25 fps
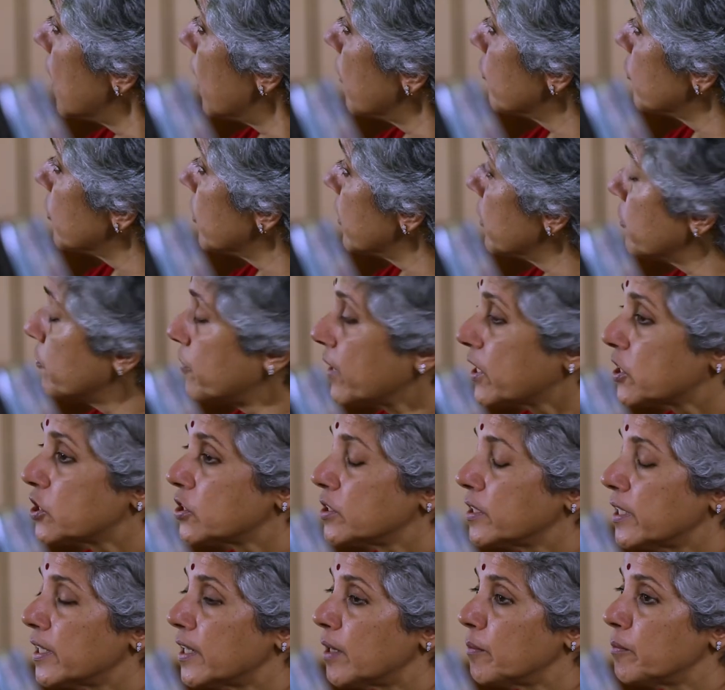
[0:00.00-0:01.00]
after
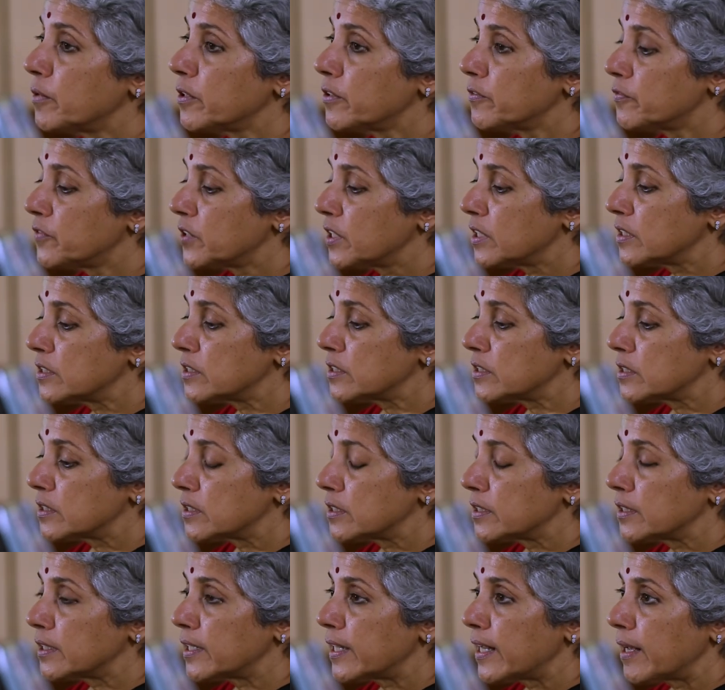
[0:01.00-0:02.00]
infection there are a number of things
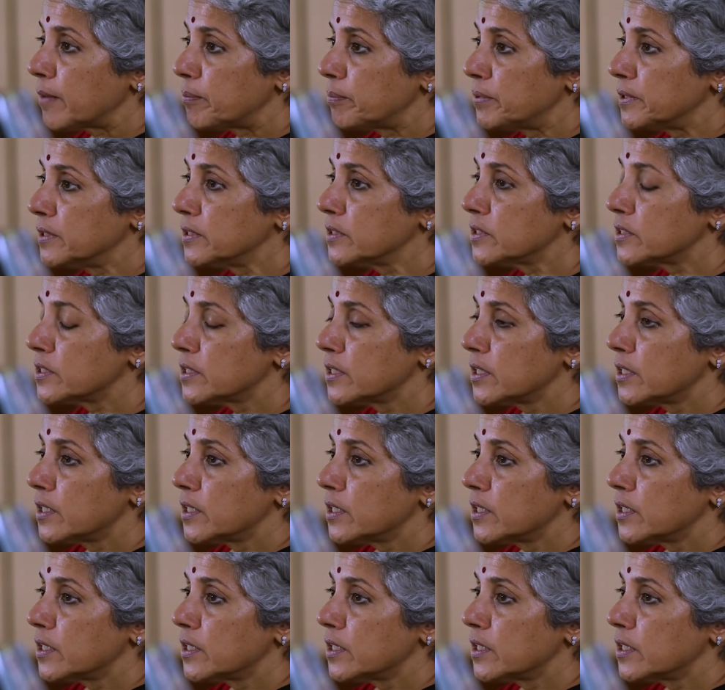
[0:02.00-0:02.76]
that happens.